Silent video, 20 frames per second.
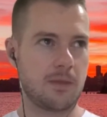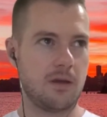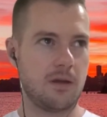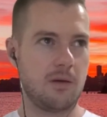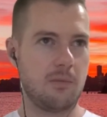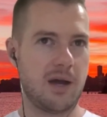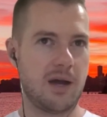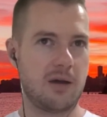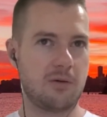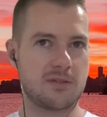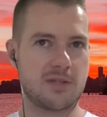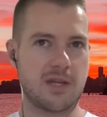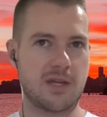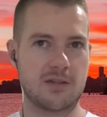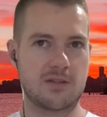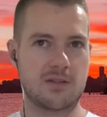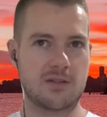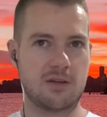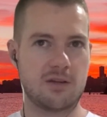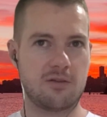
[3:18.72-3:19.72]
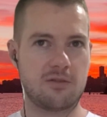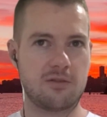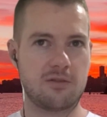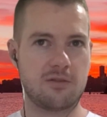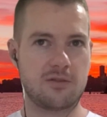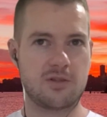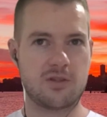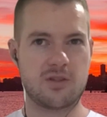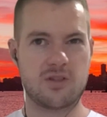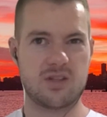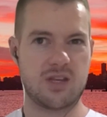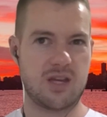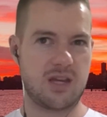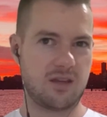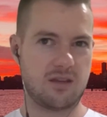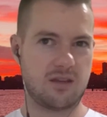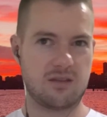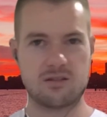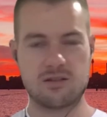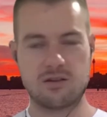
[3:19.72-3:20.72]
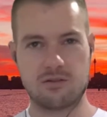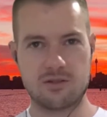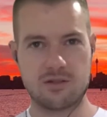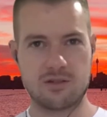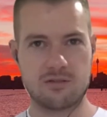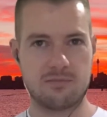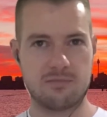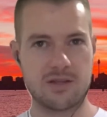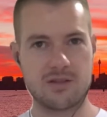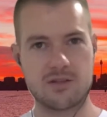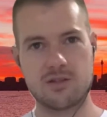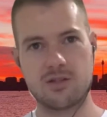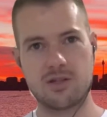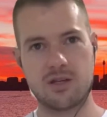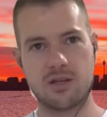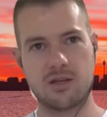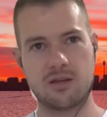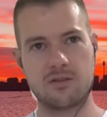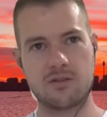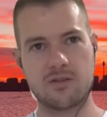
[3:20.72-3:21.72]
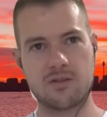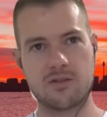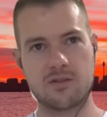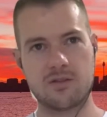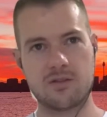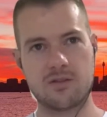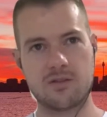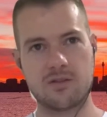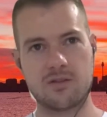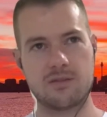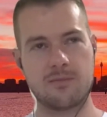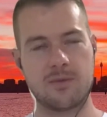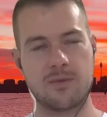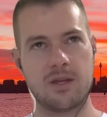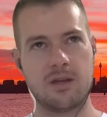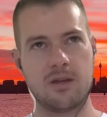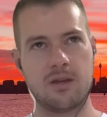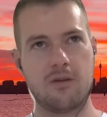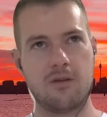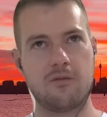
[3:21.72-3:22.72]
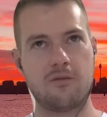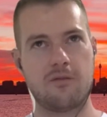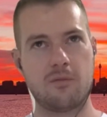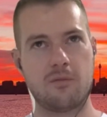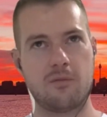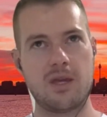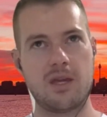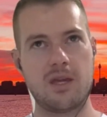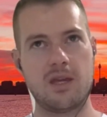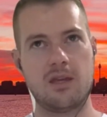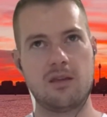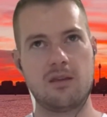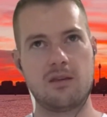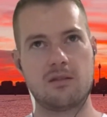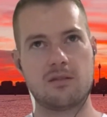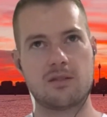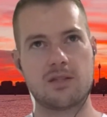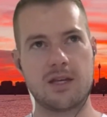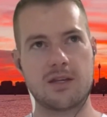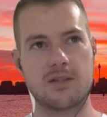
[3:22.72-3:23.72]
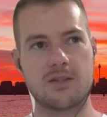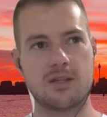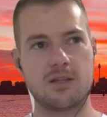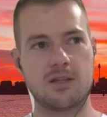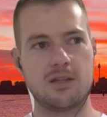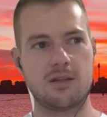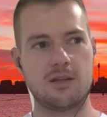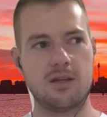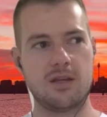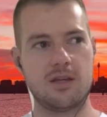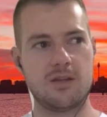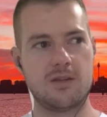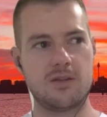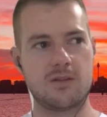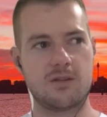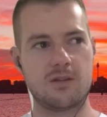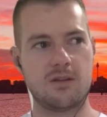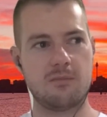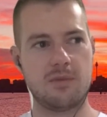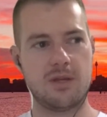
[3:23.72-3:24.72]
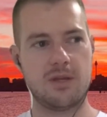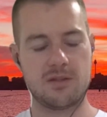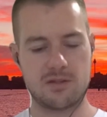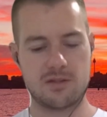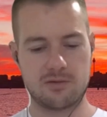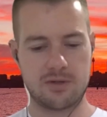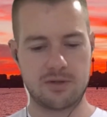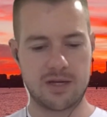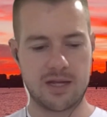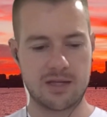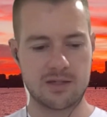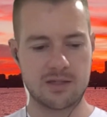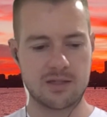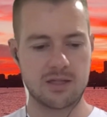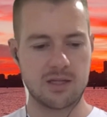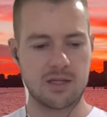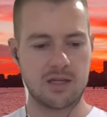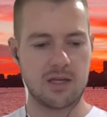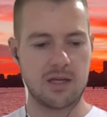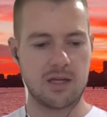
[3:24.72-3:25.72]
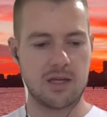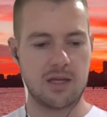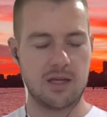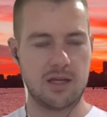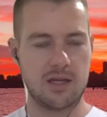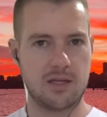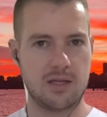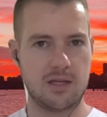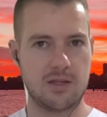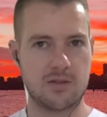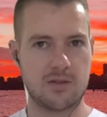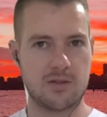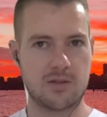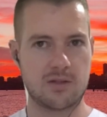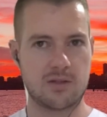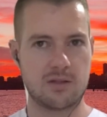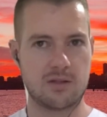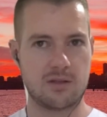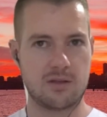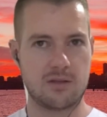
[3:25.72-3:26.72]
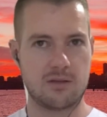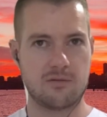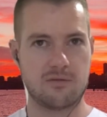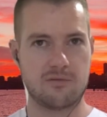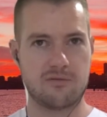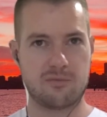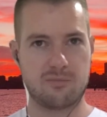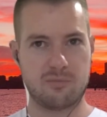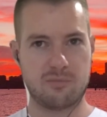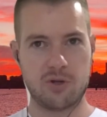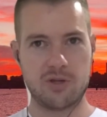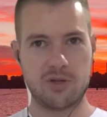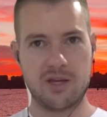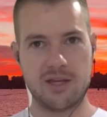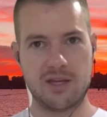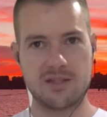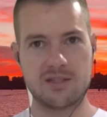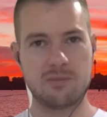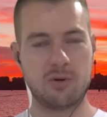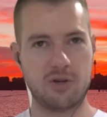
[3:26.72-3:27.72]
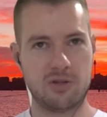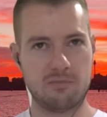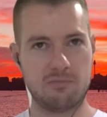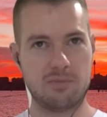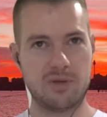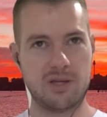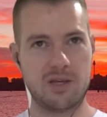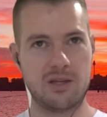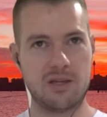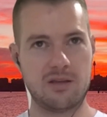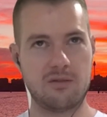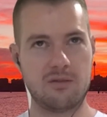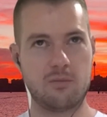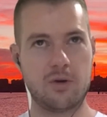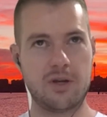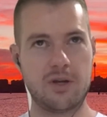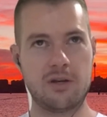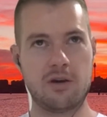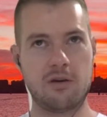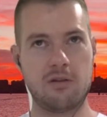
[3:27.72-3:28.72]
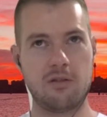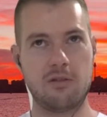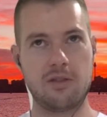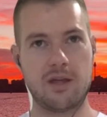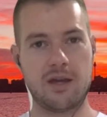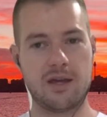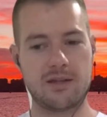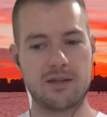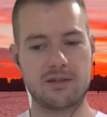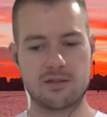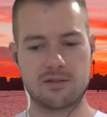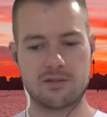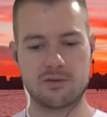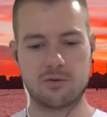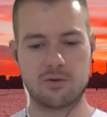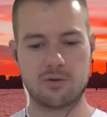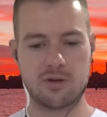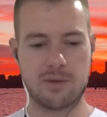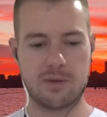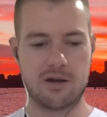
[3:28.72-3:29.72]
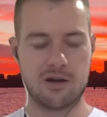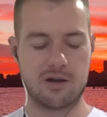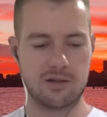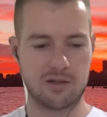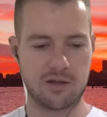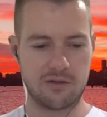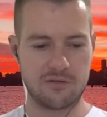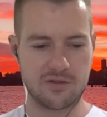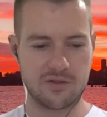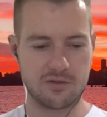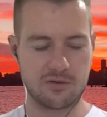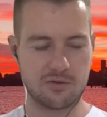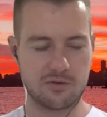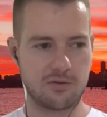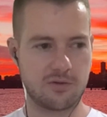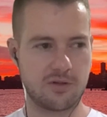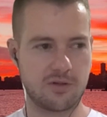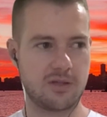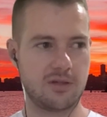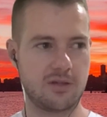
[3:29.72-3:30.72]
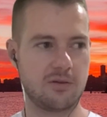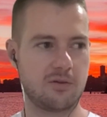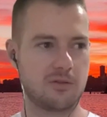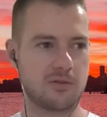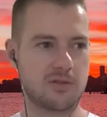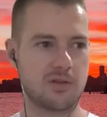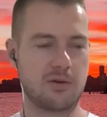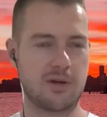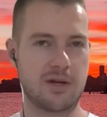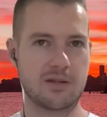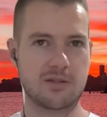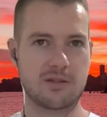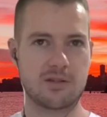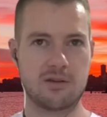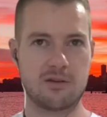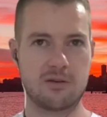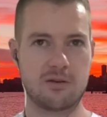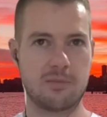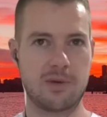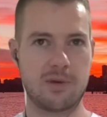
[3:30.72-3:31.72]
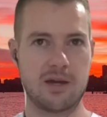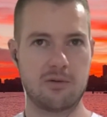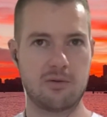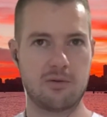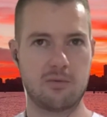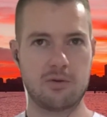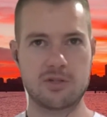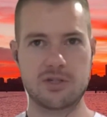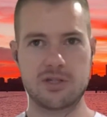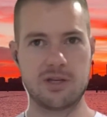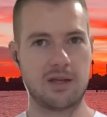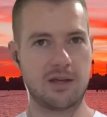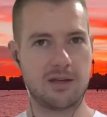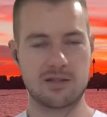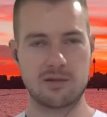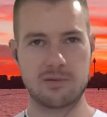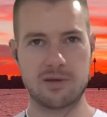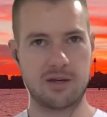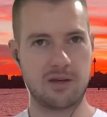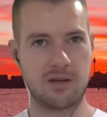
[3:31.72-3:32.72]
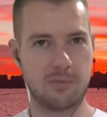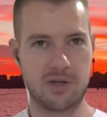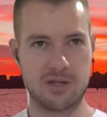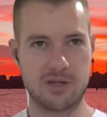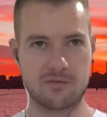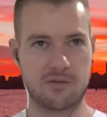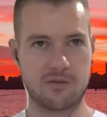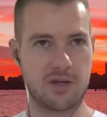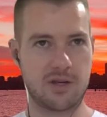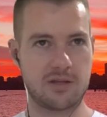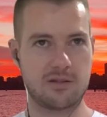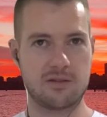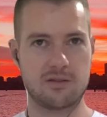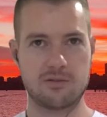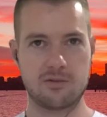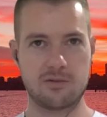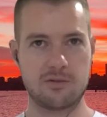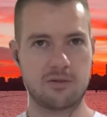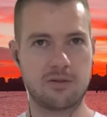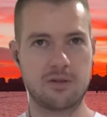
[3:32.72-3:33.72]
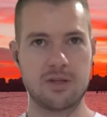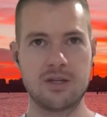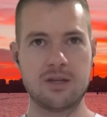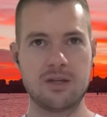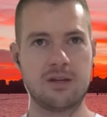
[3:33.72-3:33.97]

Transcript: about texting other than just staying in touch and messaging and and for me texting is a means to an end it is from point a to point b we're not there to talk about our life story or to ask her about what she likes about her best friend or